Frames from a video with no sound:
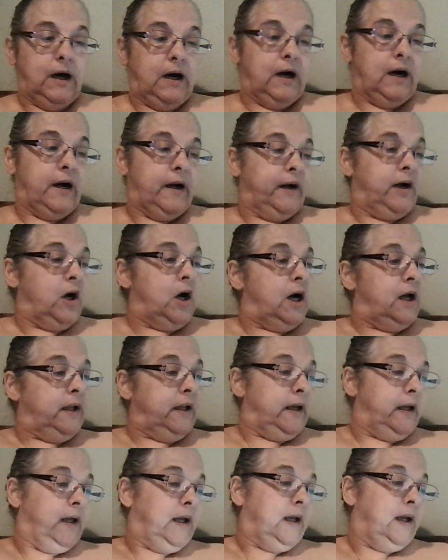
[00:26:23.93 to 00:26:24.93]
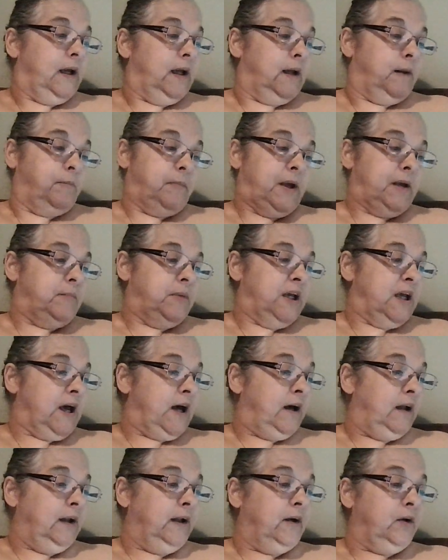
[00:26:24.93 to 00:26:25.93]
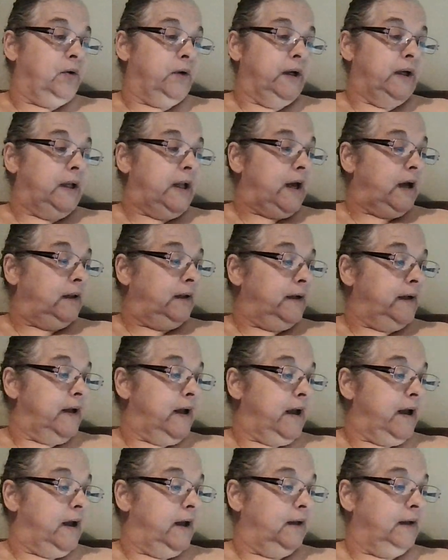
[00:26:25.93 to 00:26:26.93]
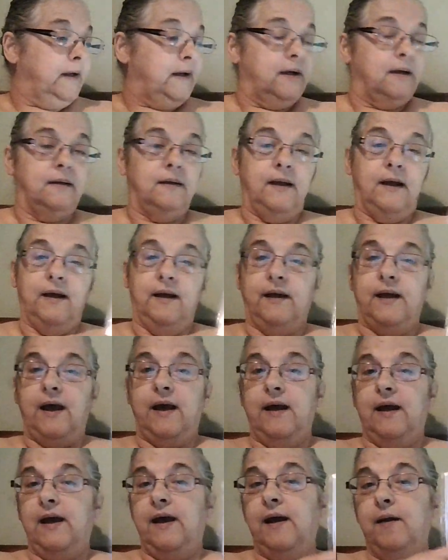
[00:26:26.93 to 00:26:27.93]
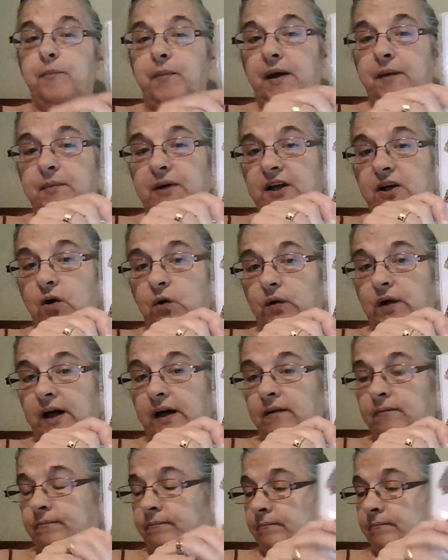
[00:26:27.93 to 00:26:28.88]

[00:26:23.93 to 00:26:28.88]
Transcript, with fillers: I got a baby L green alien, aka Baby Yoda.